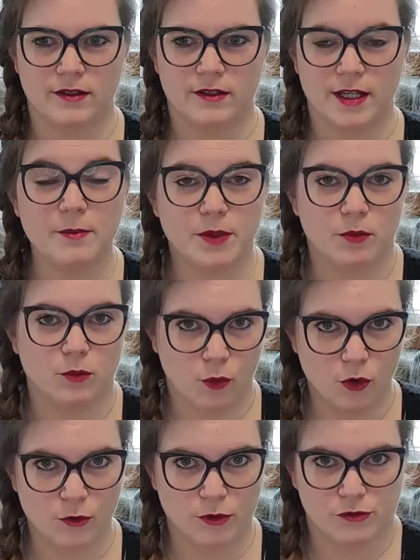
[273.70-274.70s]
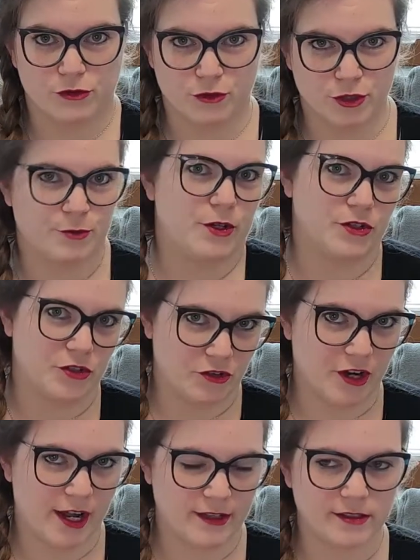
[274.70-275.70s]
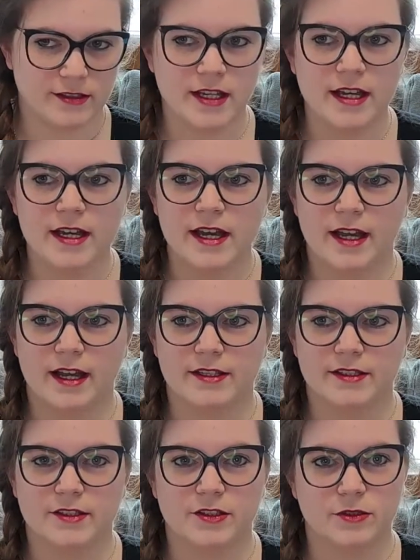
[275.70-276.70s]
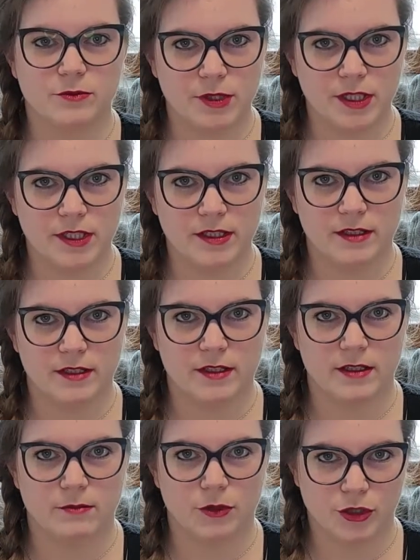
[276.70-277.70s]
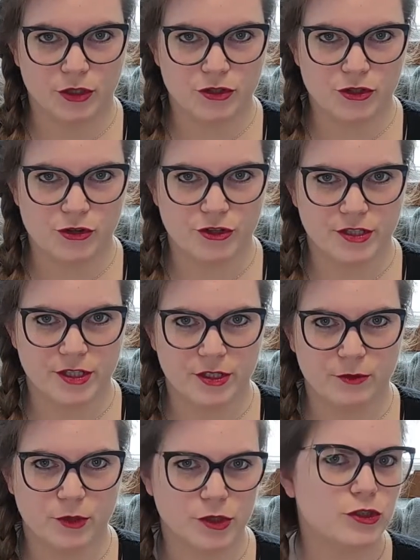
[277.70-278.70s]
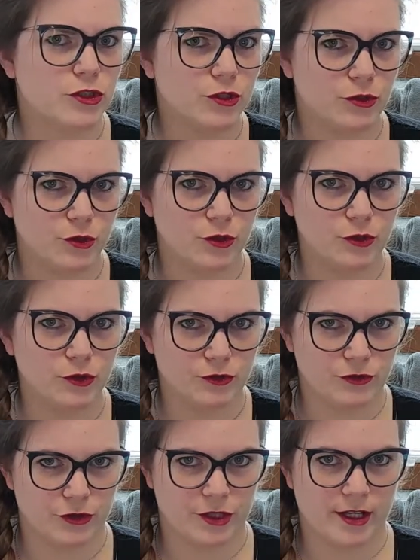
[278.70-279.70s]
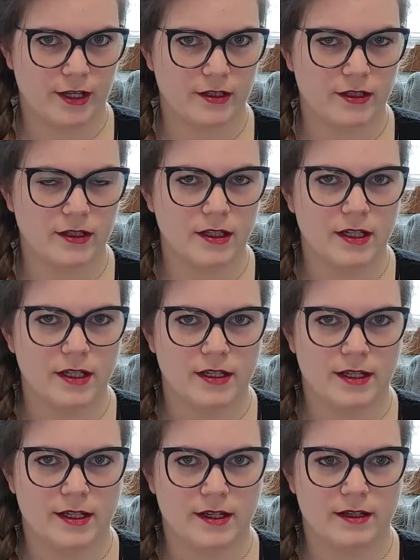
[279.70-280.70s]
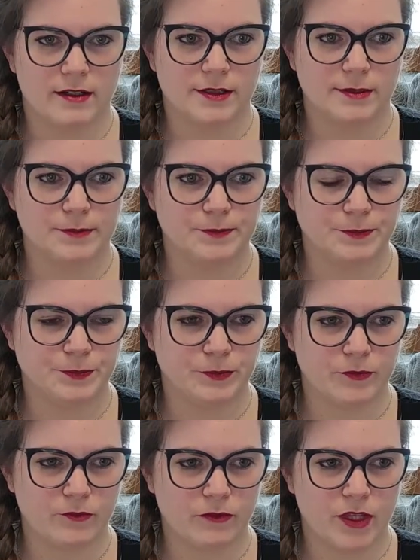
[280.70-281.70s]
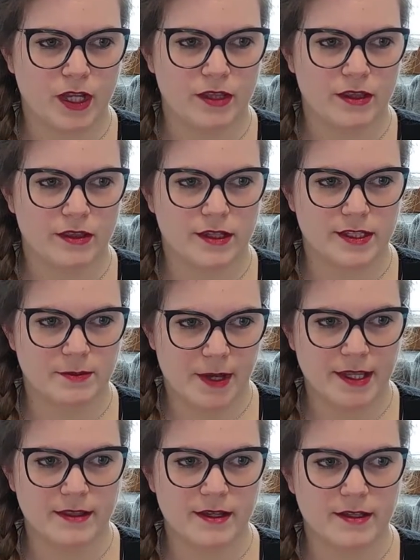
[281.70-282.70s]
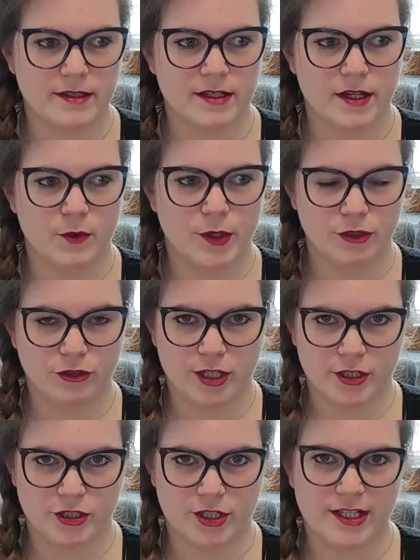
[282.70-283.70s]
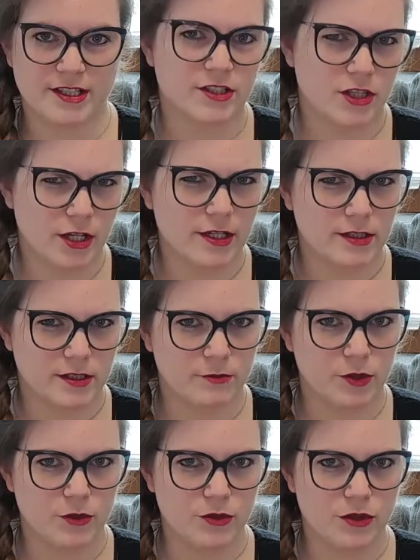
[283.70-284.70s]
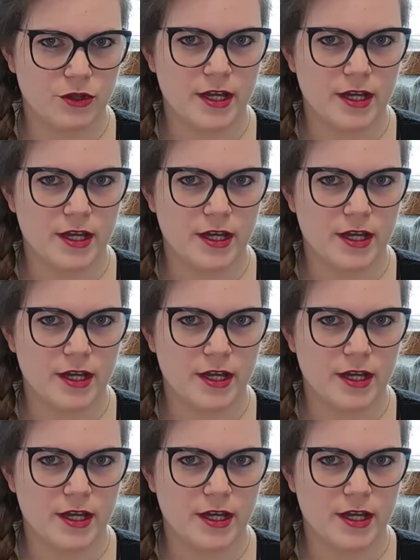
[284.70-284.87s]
keep them warm, of course, because they're hats. And to me, the modern jersey was too cool for that. Like the Spandex, when you touch it, it's not as smooth,